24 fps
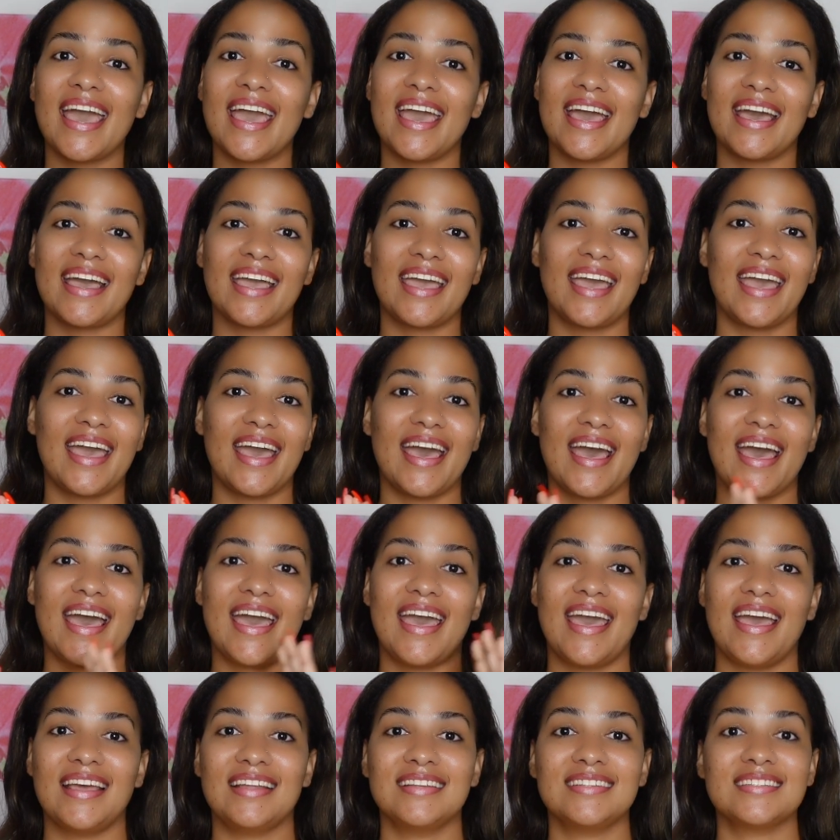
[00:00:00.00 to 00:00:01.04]
hair care
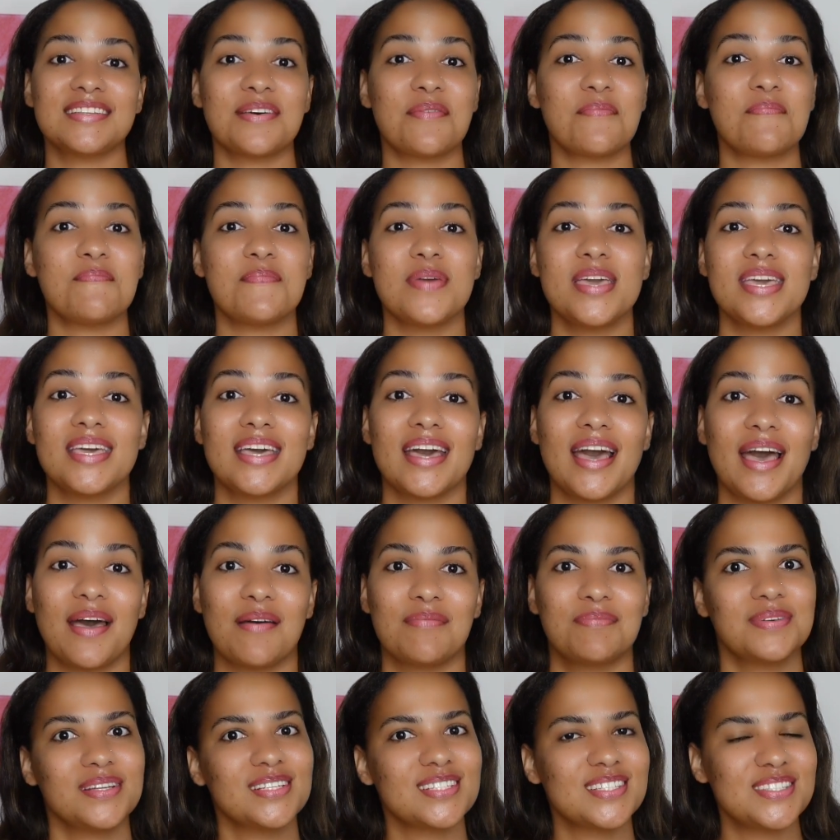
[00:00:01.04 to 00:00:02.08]
and
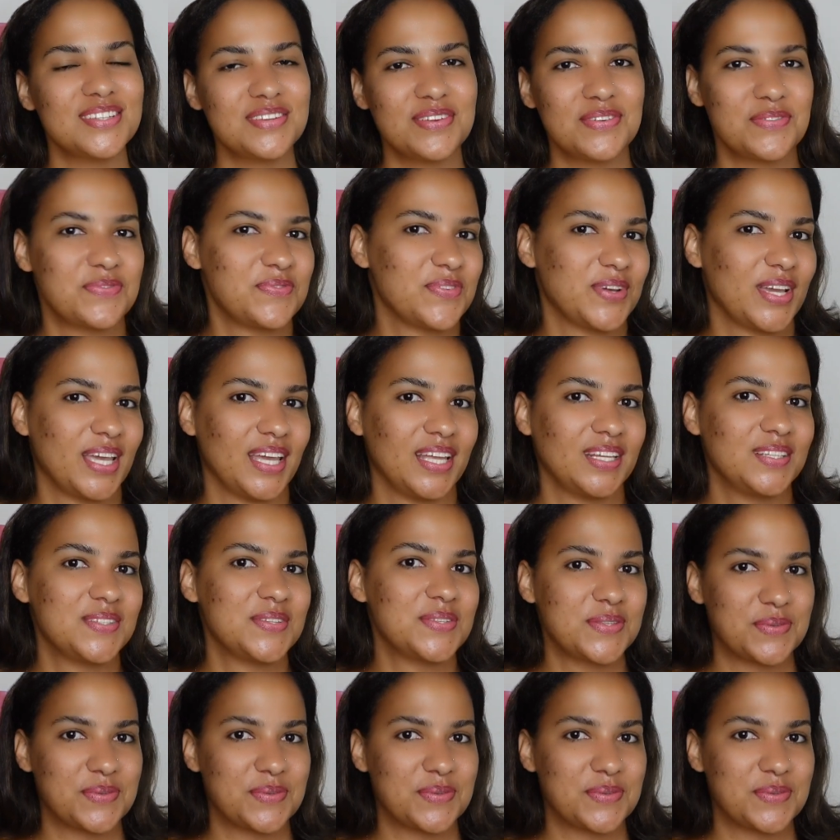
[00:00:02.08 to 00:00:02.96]
makeup. Do not forget to